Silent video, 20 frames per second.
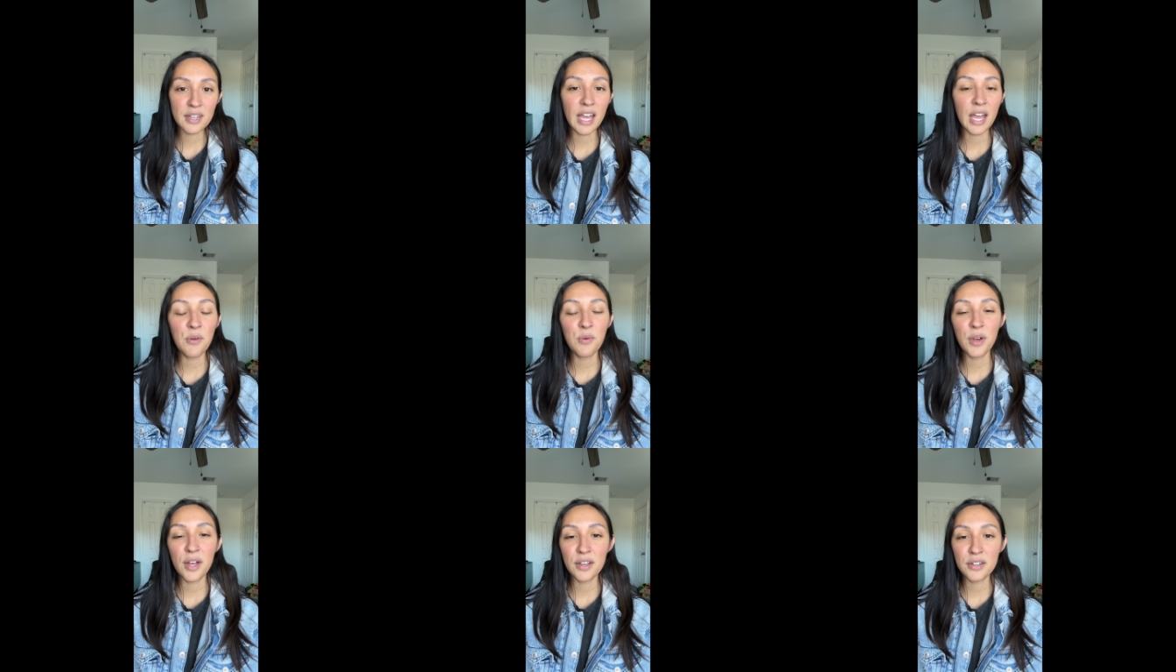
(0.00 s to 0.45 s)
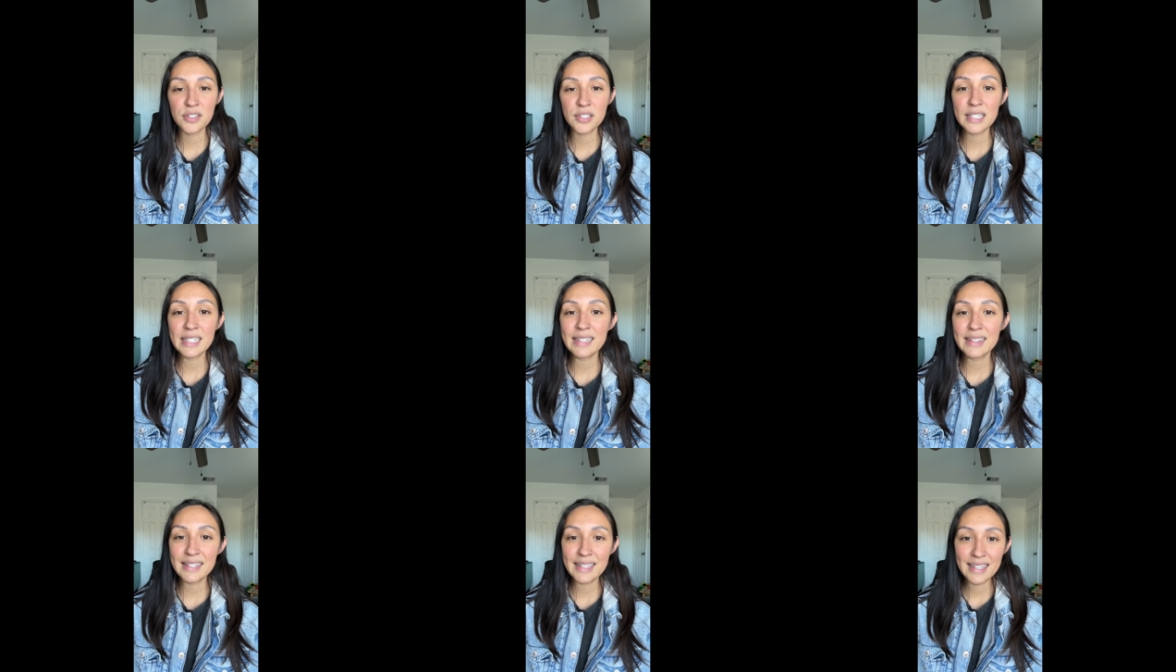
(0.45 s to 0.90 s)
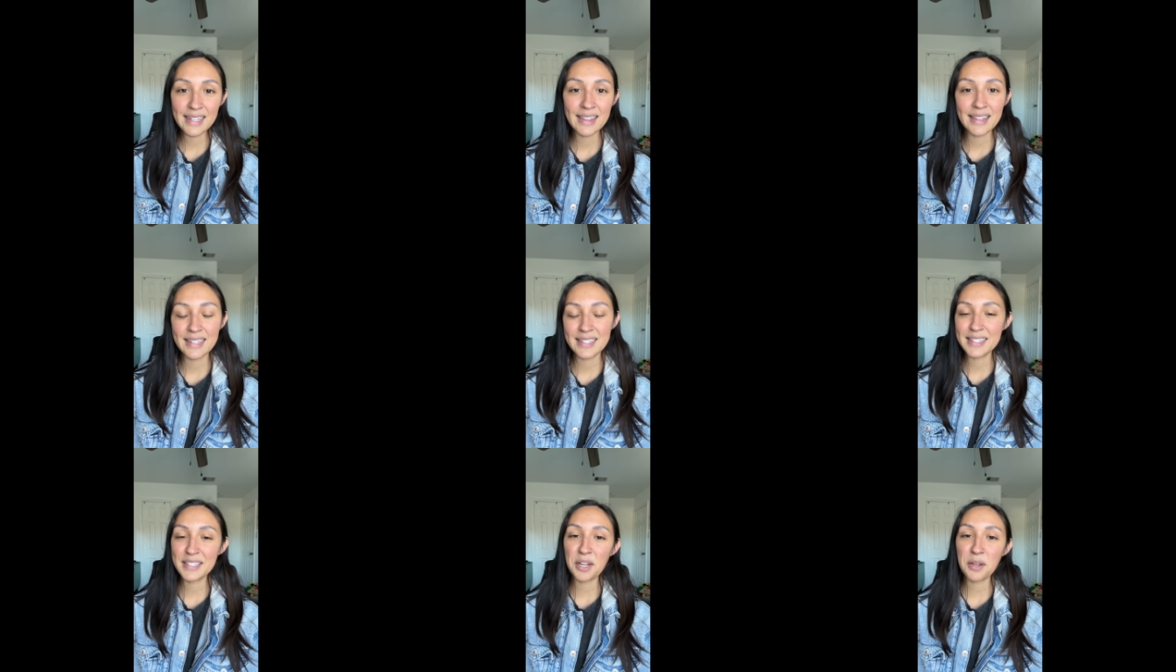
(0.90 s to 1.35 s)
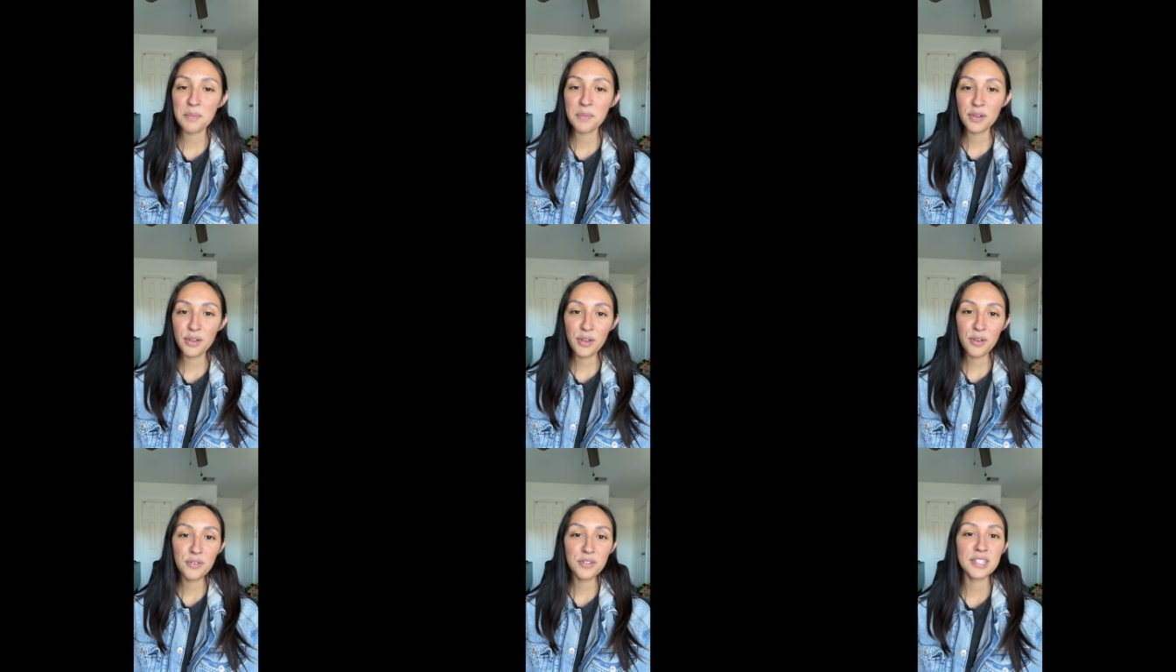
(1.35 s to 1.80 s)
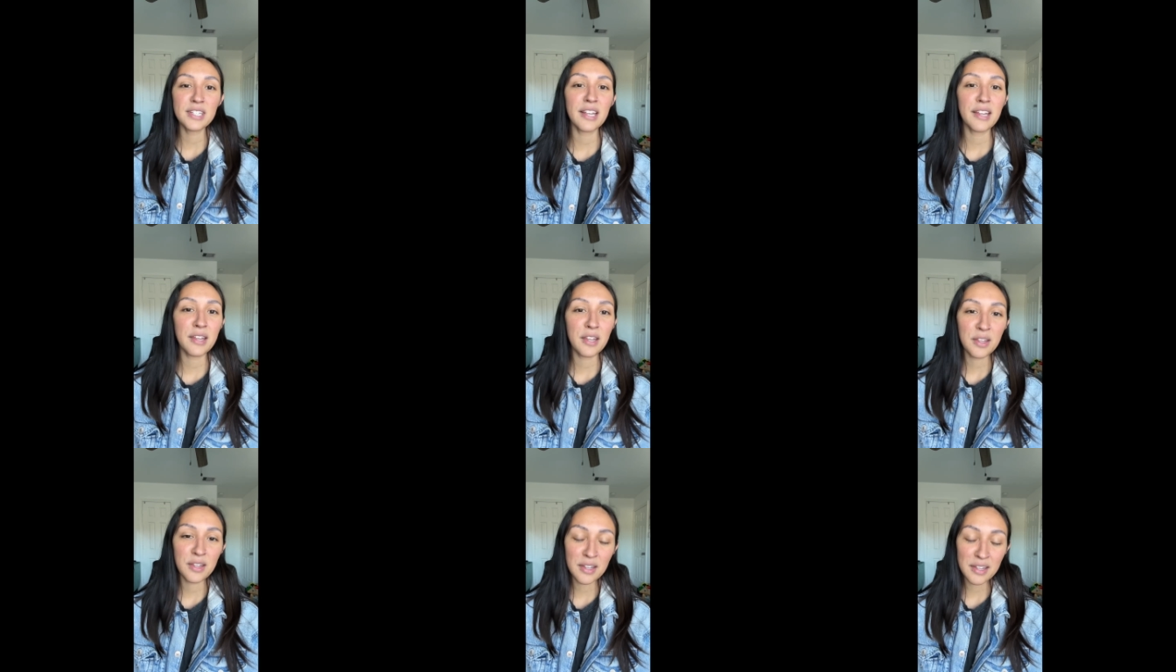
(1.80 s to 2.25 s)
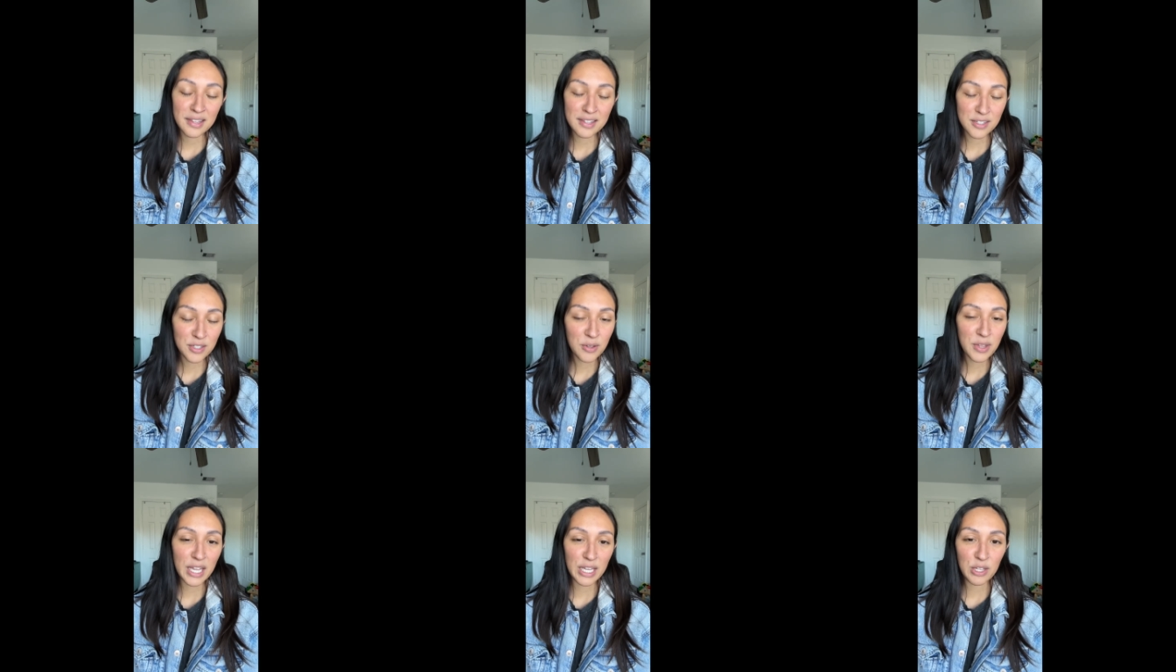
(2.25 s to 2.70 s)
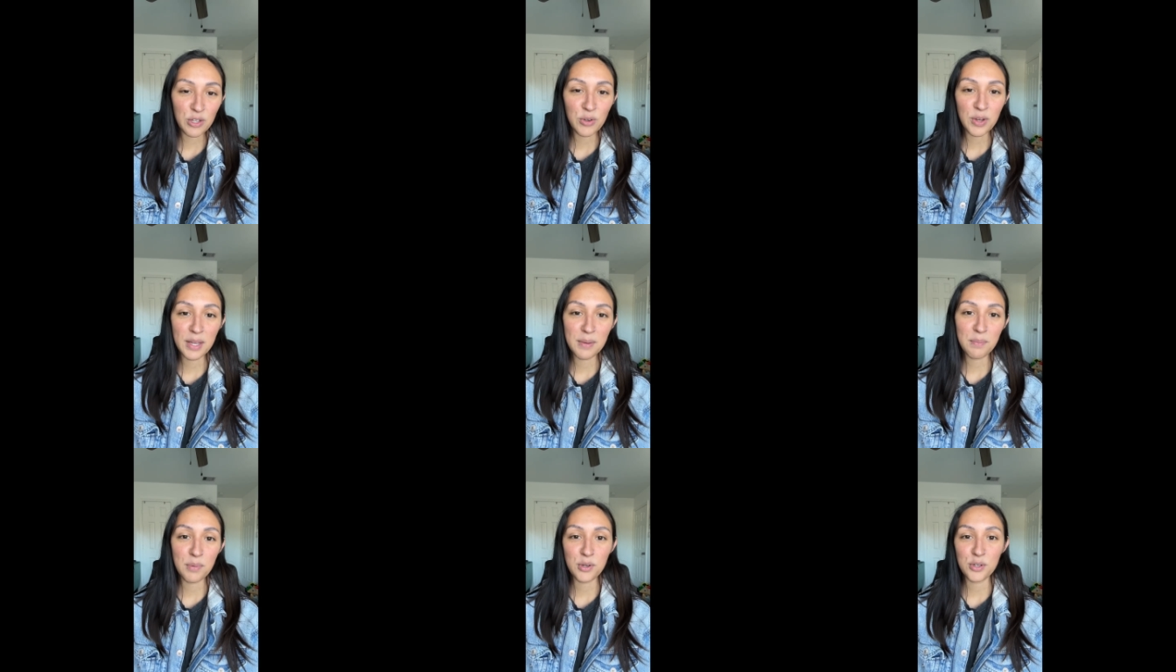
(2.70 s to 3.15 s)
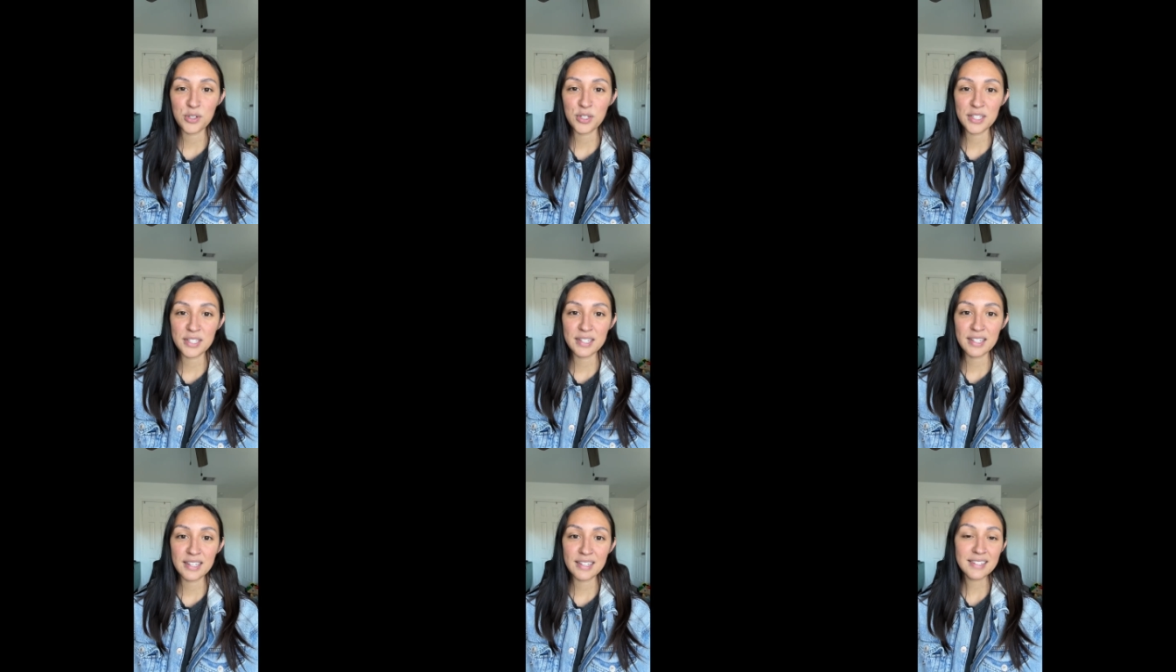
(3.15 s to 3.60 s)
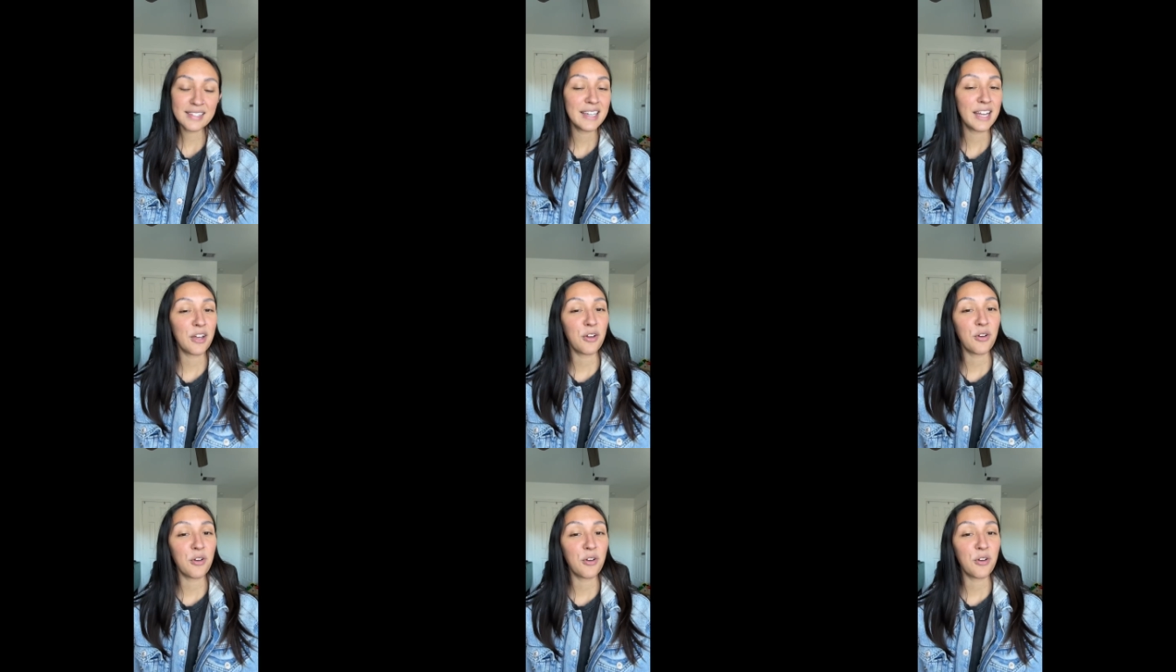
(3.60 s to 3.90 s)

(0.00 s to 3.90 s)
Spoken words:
I will actually link this down below so that you can purchase this. Now,